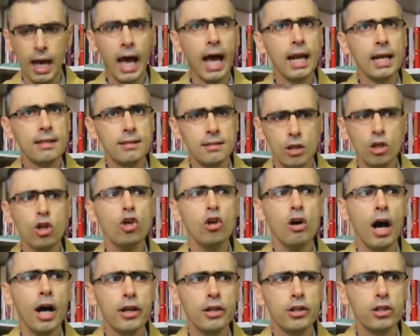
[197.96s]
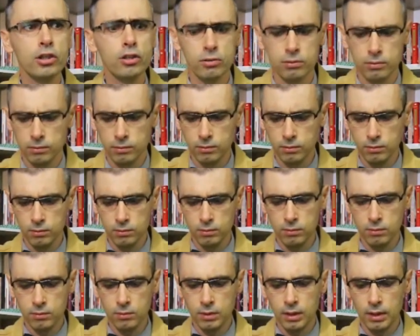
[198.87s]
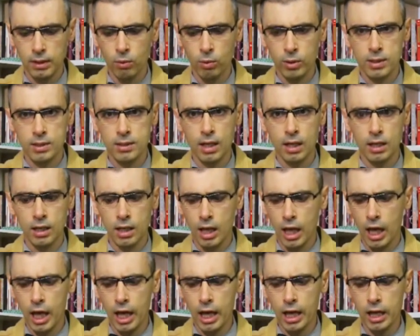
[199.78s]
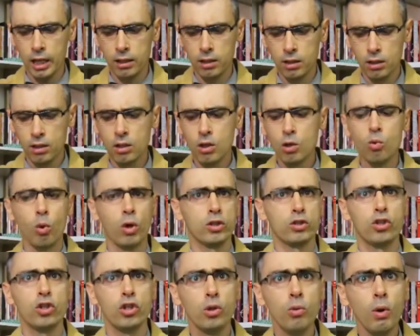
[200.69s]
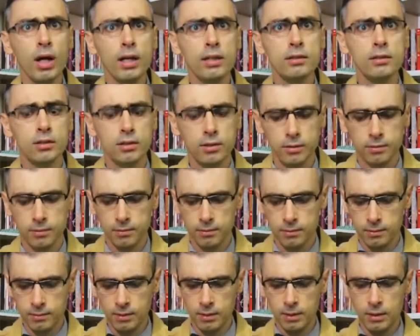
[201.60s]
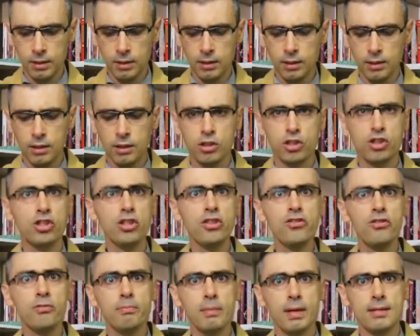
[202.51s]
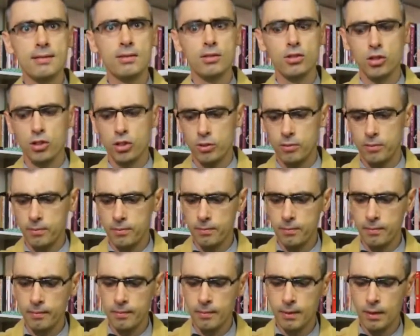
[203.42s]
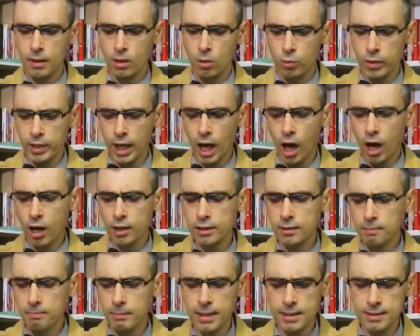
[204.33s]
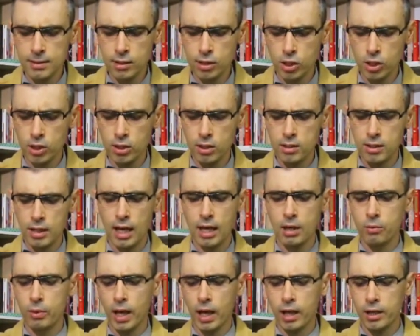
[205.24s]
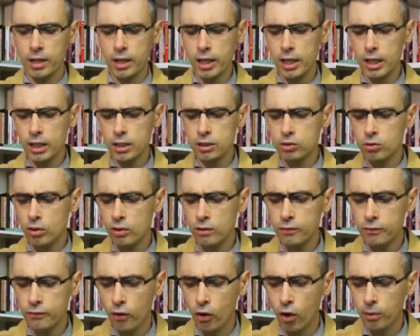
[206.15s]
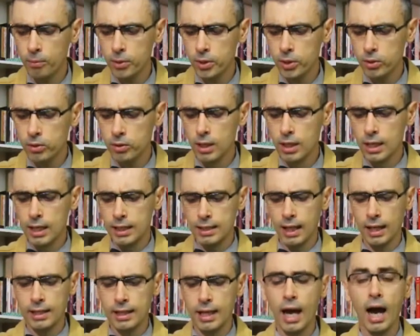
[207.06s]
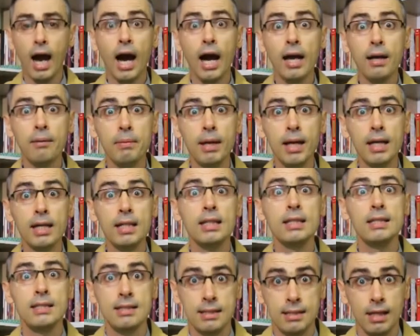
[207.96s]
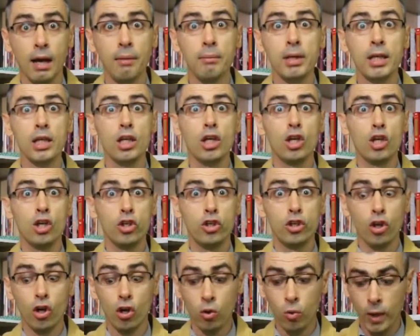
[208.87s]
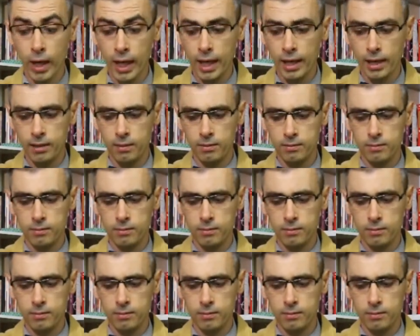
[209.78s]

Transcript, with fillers: Alice: "Who are you?" Wassan: "And what do you want?" The chief messenger: "We are the messengers and we are here to inform you that the Ironman is coming your way.